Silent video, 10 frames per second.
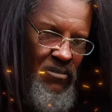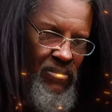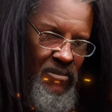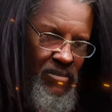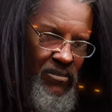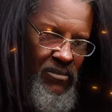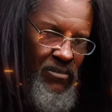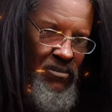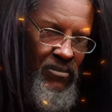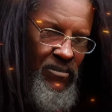That's
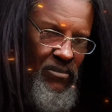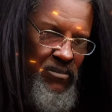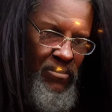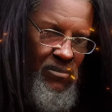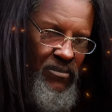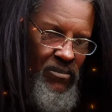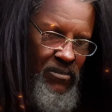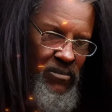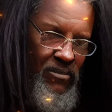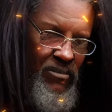that's that's
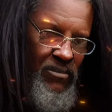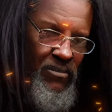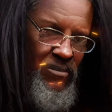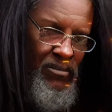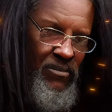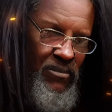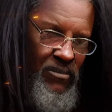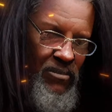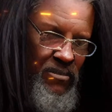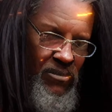who I am. That's
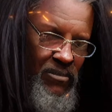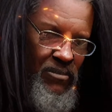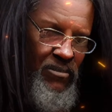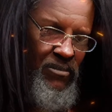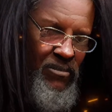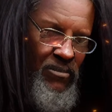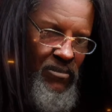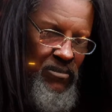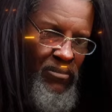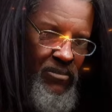who I am. I
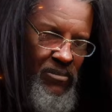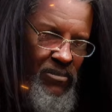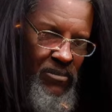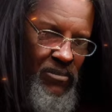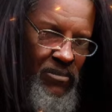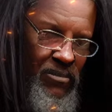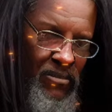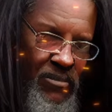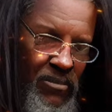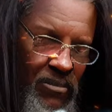believe in the Lord
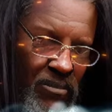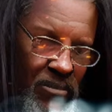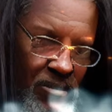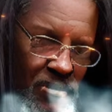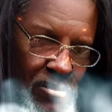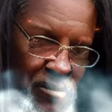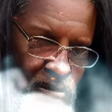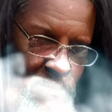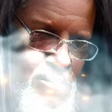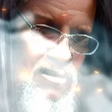and I acknowledge
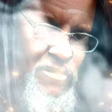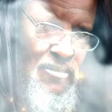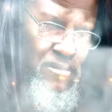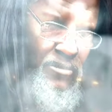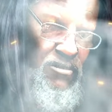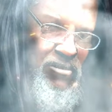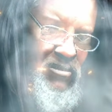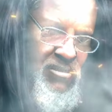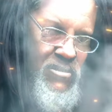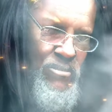Him in all His
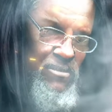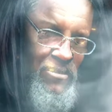glory.